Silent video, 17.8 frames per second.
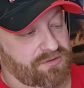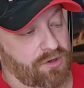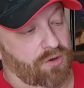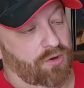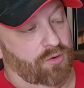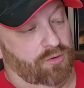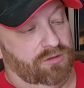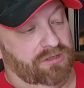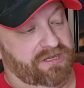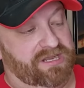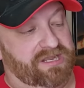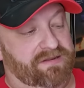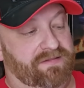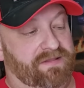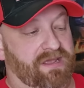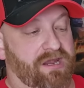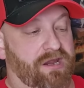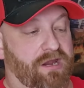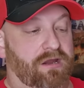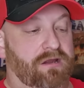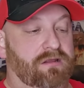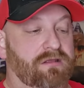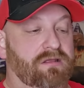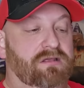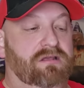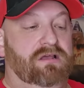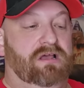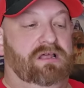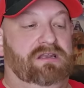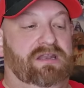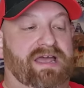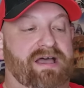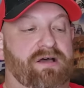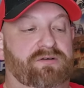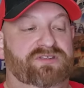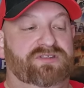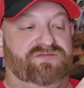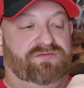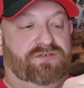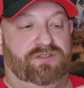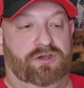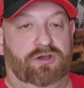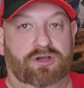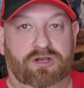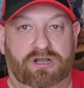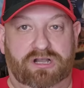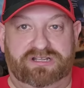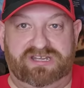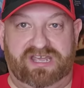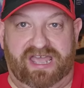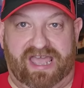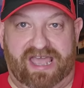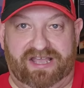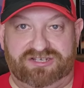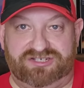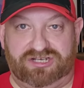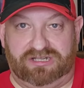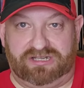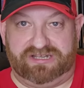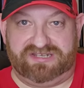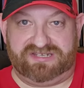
the hole in there allows for the hook to actually